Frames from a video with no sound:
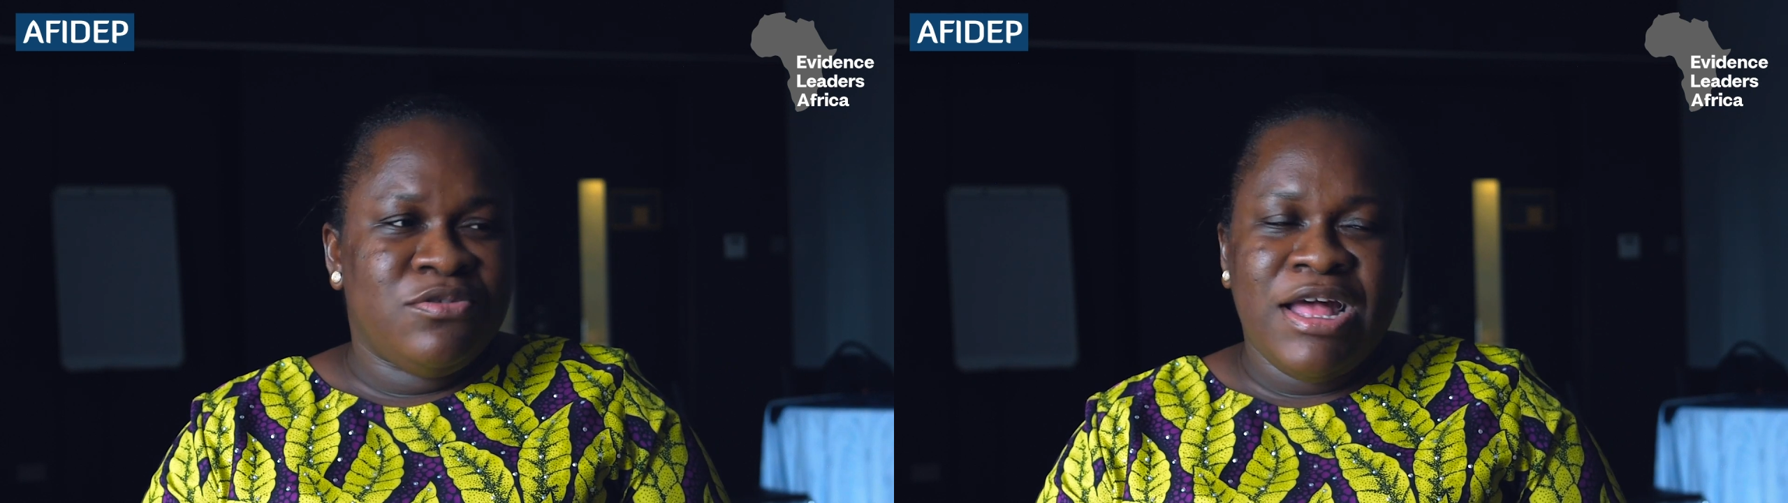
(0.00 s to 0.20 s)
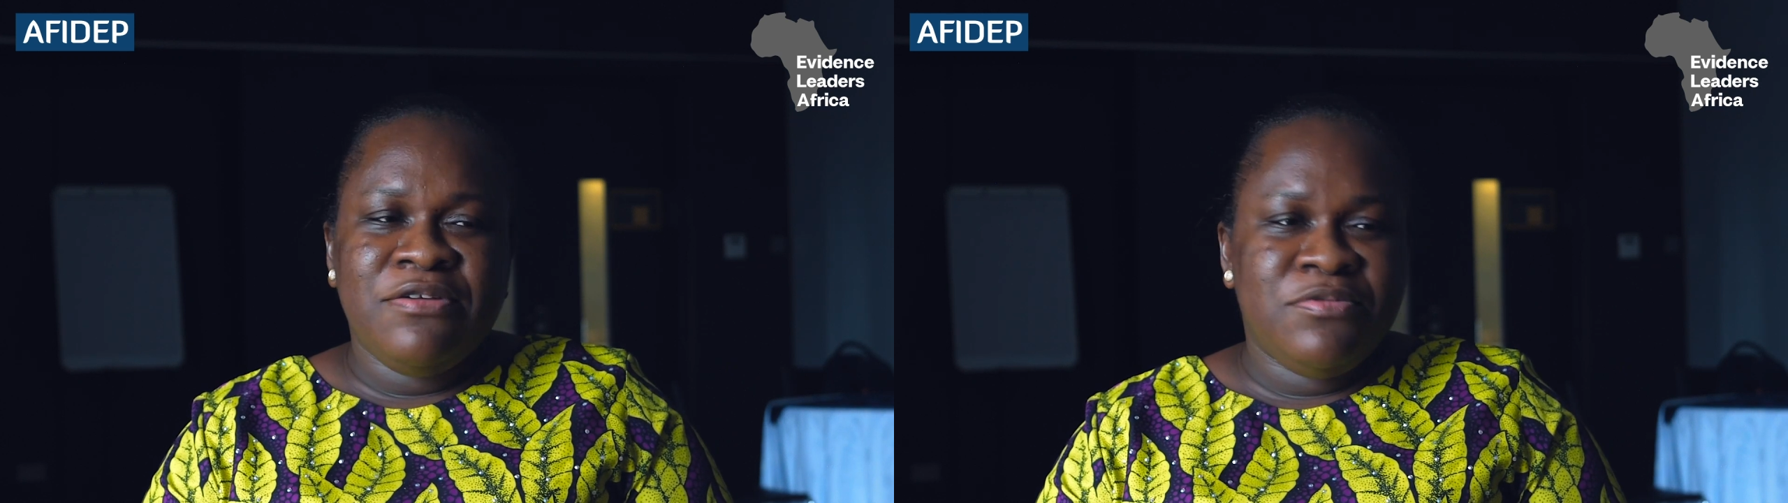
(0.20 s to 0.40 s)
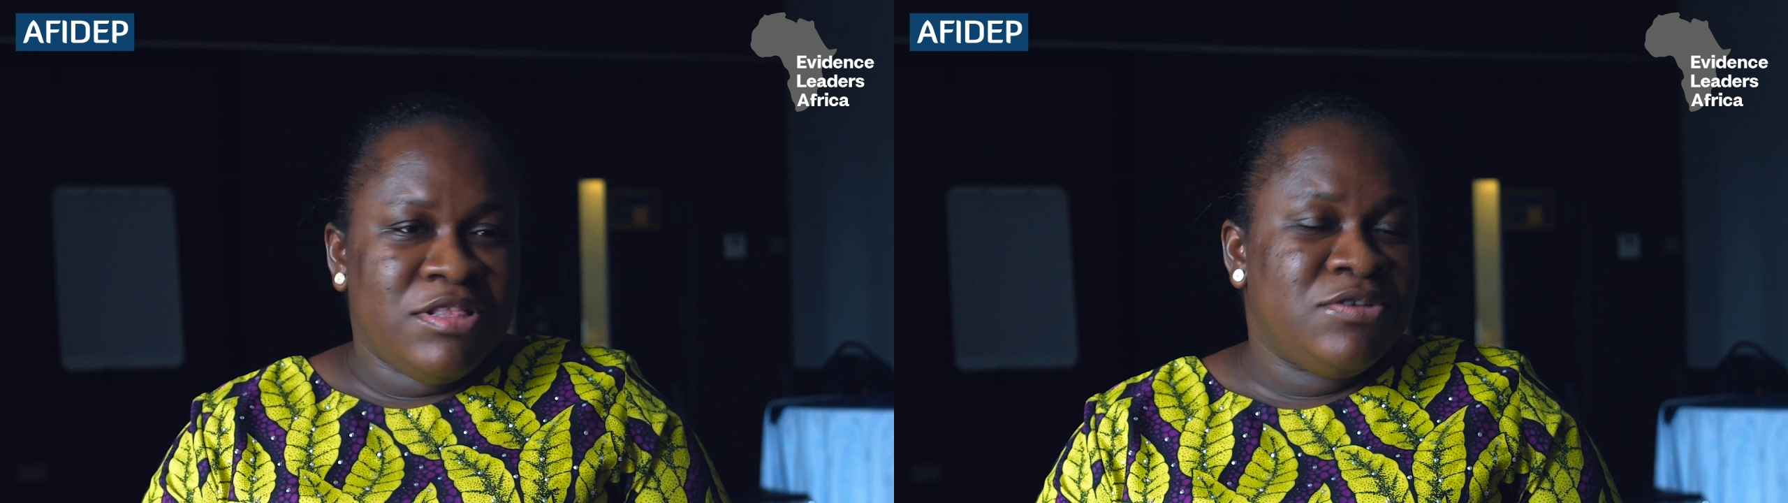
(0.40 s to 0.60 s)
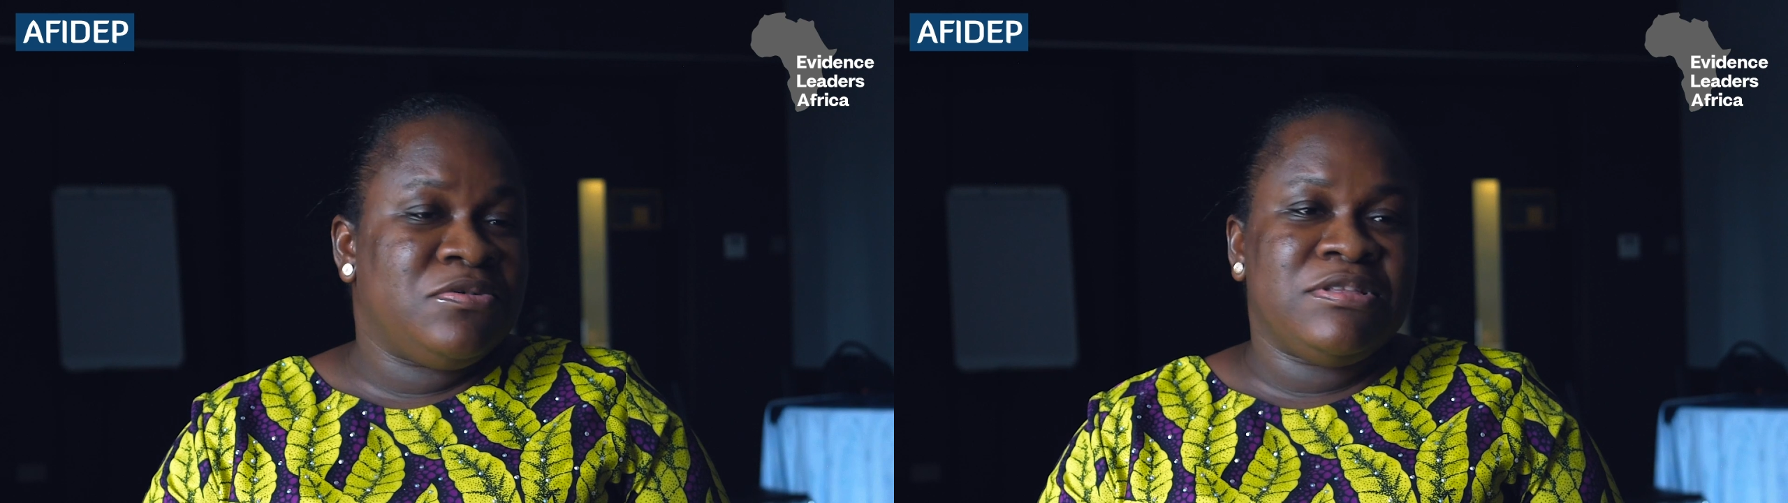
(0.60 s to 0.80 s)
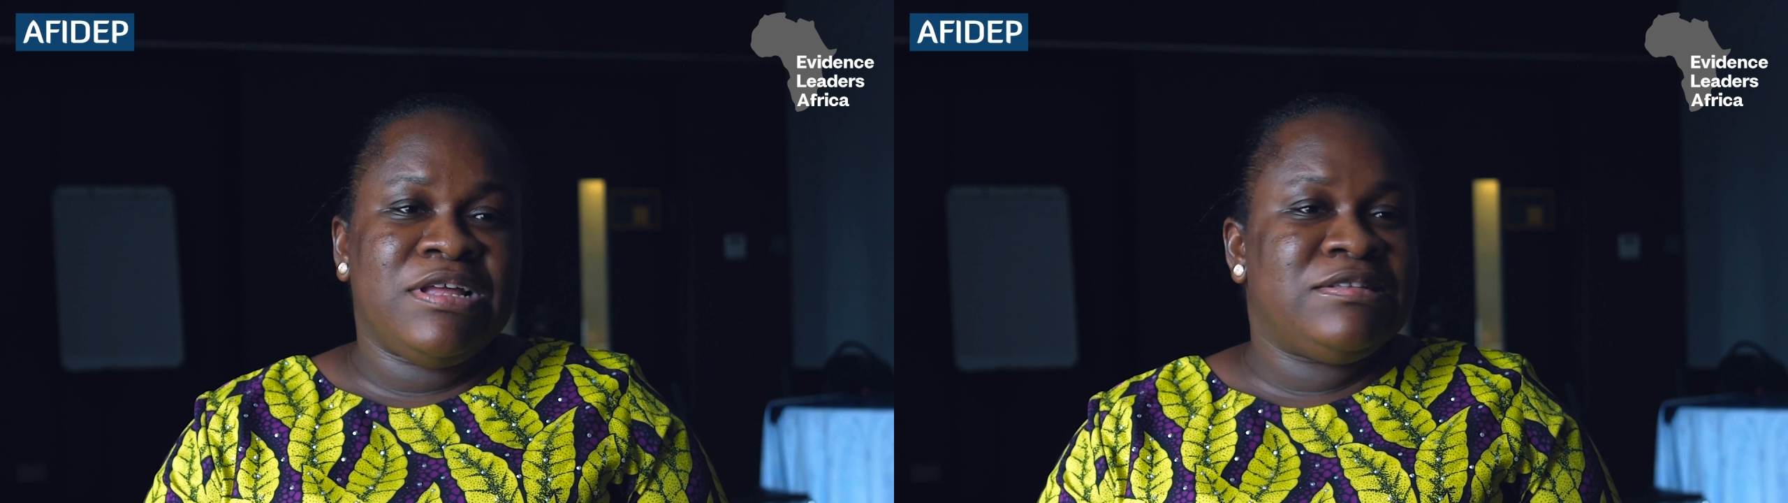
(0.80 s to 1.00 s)
So I really
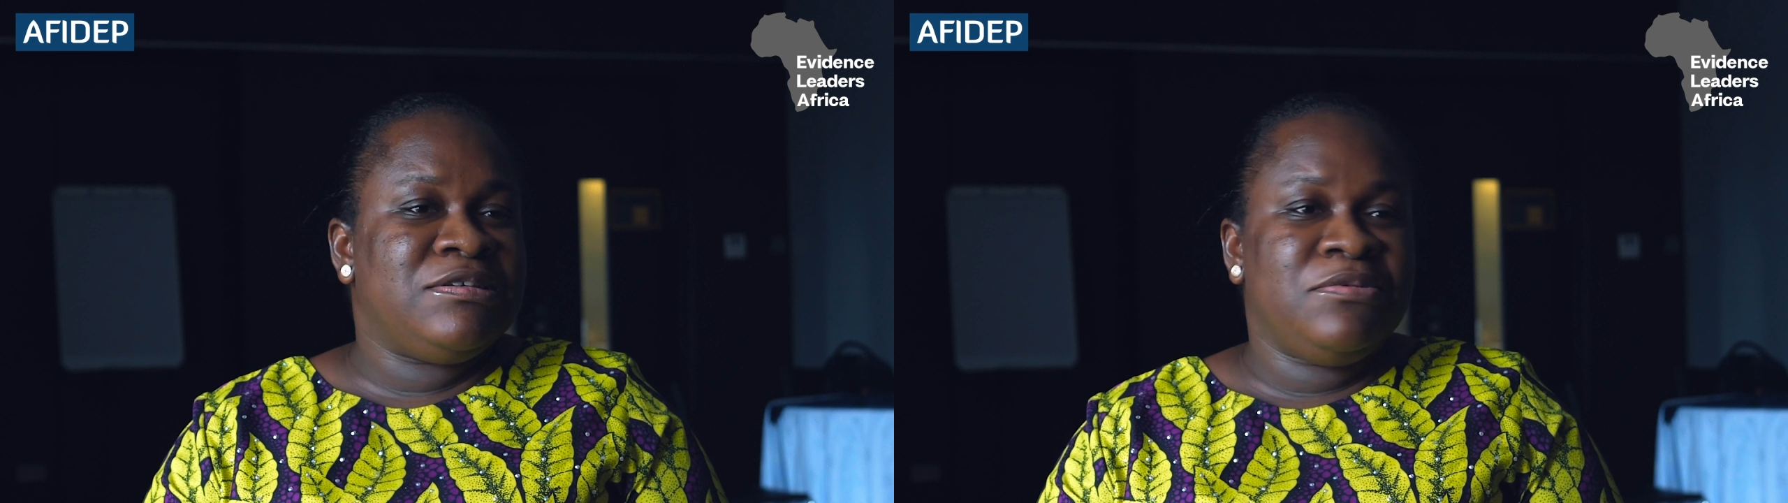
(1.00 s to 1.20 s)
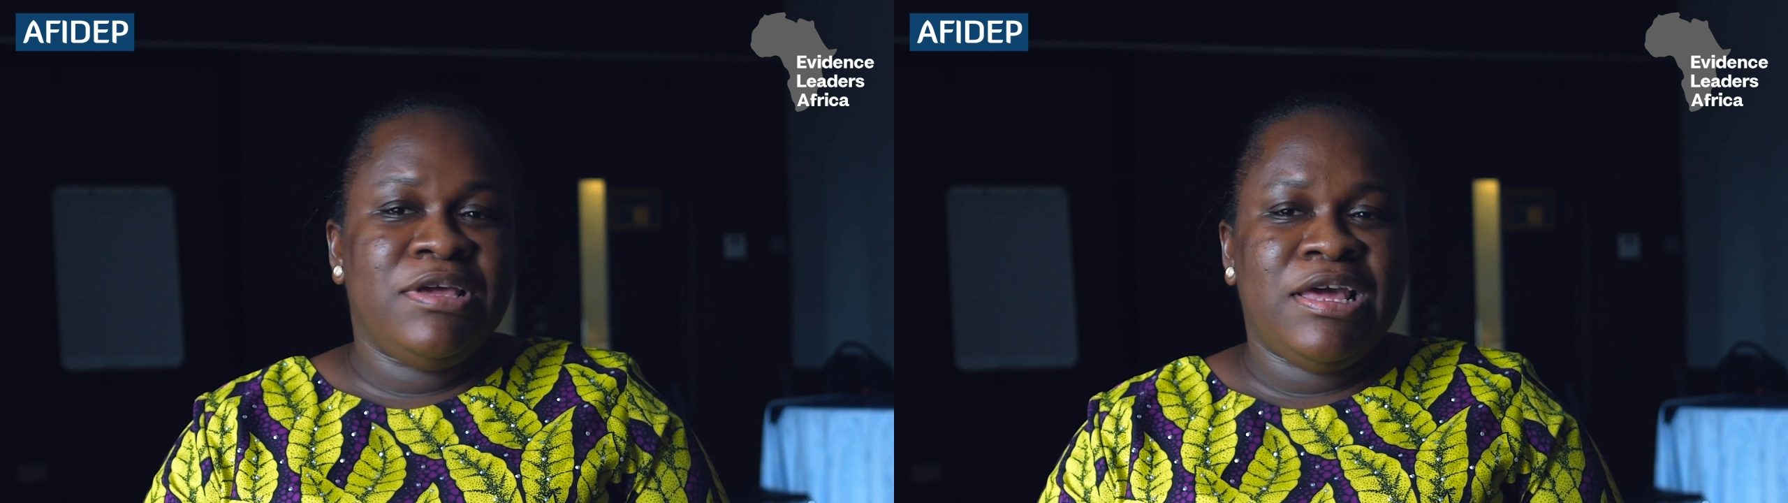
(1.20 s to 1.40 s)
took that away,